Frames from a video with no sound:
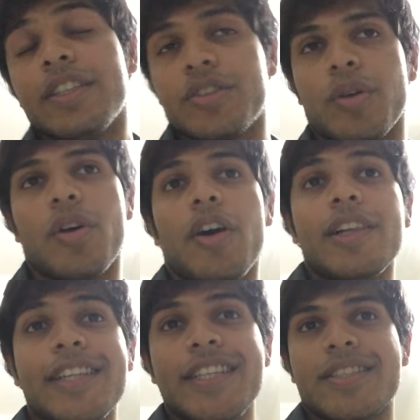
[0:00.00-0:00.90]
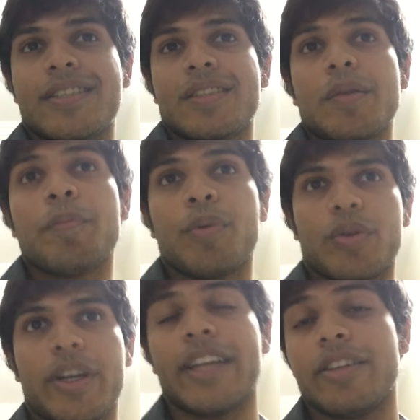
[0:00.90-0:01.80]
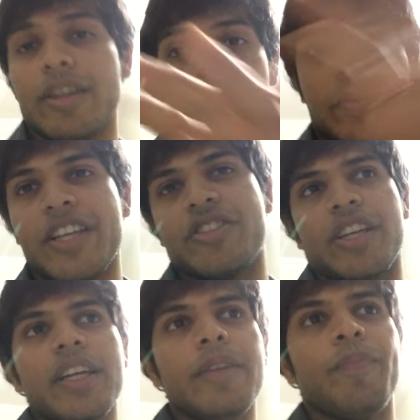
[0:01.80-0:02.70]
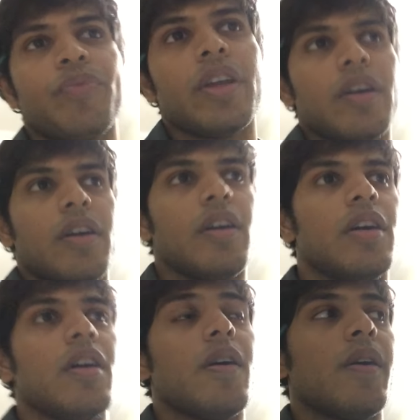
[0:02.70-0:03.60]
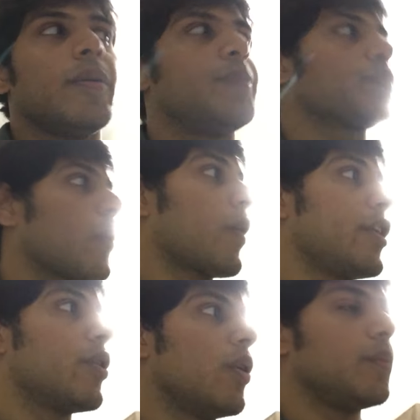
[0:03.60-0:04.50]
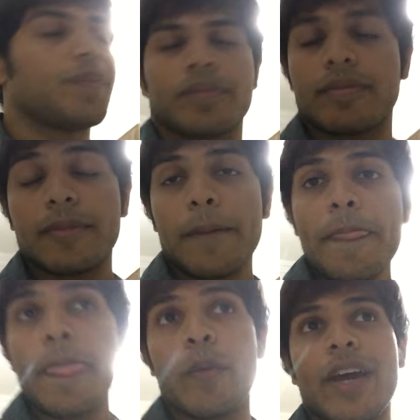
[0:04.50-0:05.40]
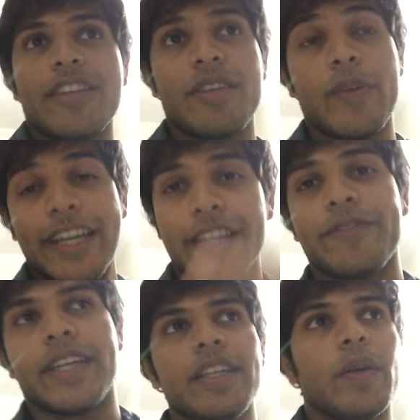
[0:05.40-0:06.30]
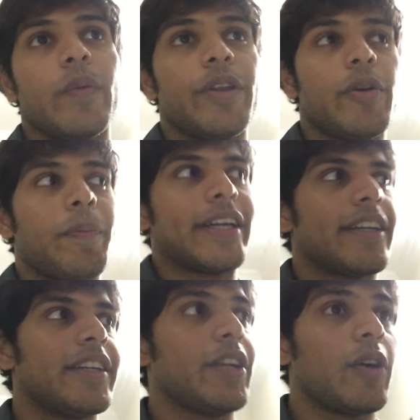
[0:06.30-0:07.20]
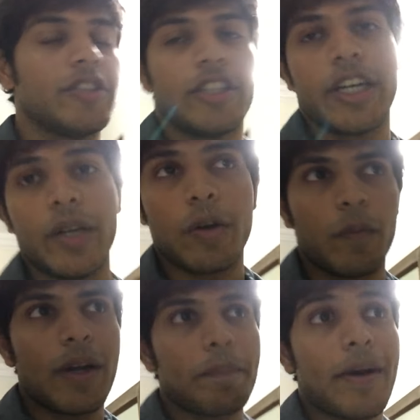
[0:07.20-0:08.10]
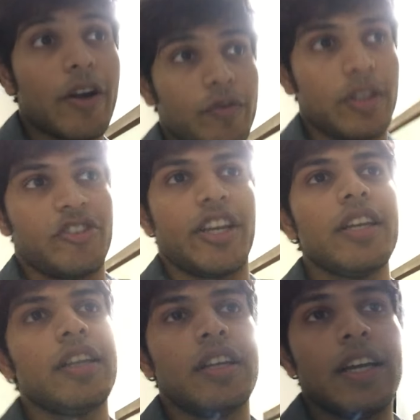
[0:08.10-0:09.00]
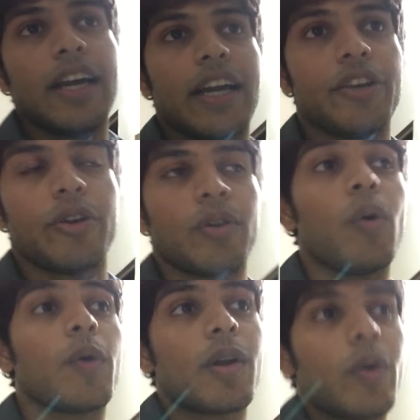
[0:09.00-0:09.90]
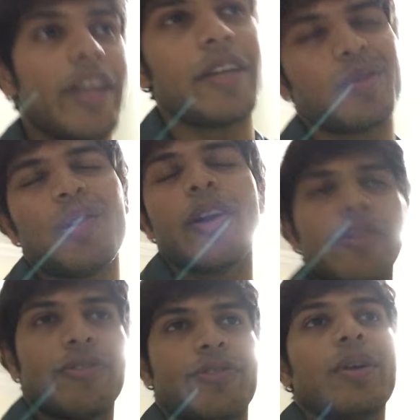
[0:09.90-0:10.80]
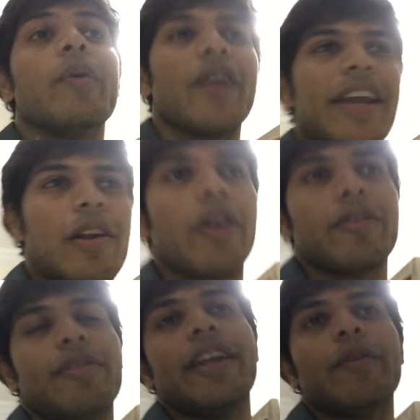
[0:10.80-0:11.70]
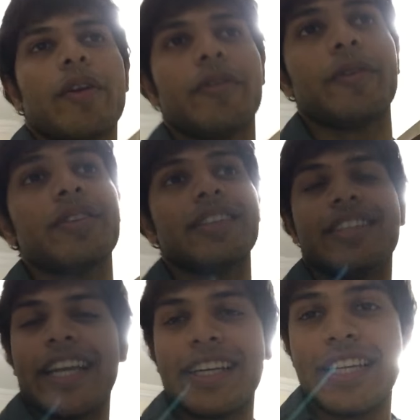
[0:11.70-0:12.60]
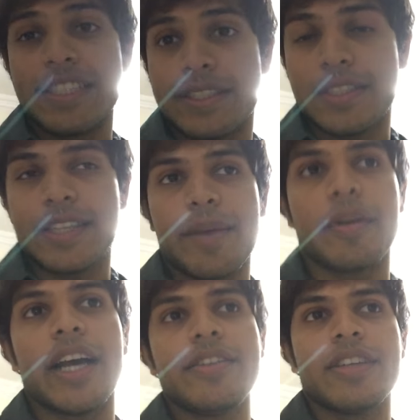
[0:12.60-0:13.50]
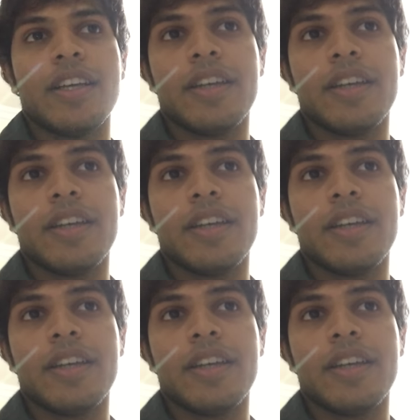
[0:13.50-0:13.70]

So all these put together a big chain. When you go Whereas in weightlifting, when you're particularly concentrating on one part of the chain and you're overloading with a lot of weight, lot of weight, whatever, the technique is the same, guys.